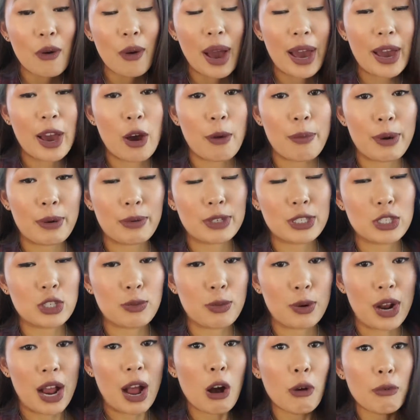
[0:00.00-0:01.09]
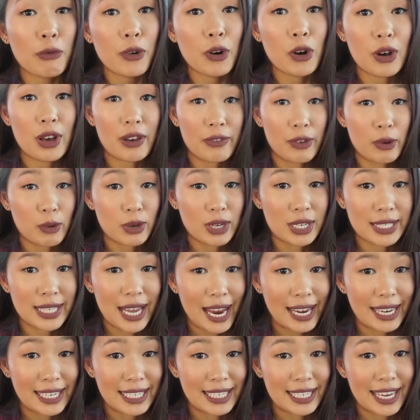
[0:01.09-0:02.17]
I hope it was super helpful if you were
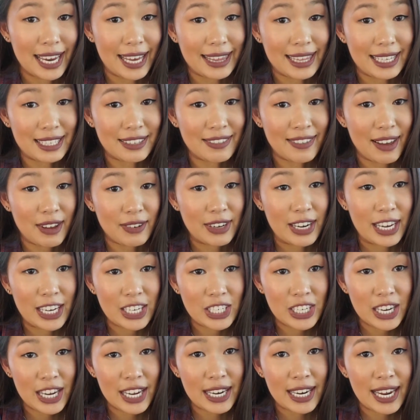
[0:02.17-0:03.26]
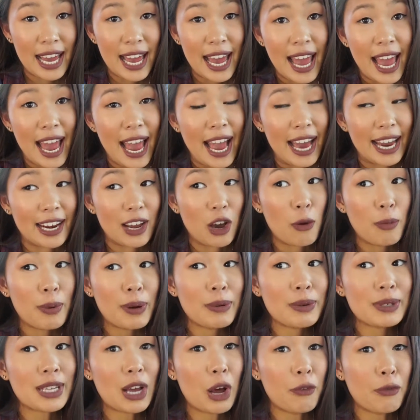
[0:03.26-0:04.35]
deciding to get this foundation, and I hope it
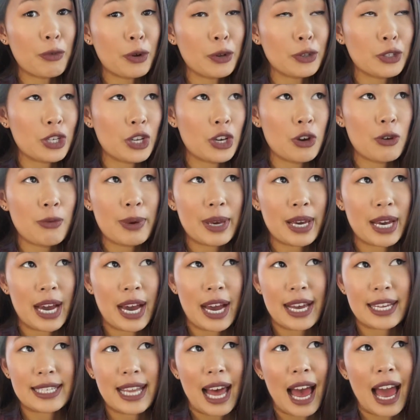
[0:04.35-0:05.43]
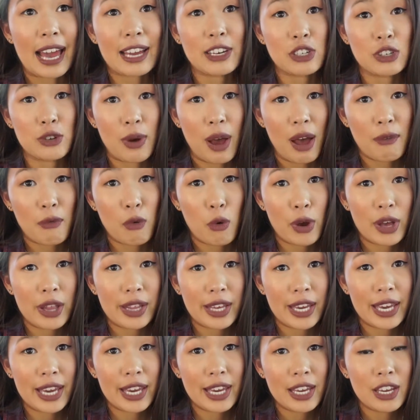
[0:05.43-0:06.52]
was helpful too because I do have
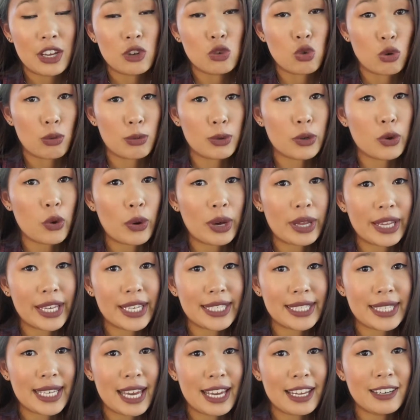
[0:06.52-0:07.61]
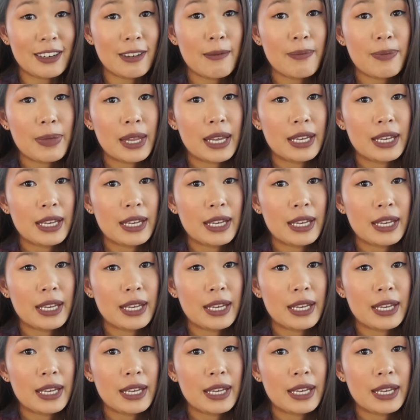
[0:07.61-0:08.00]
normal to oily skin.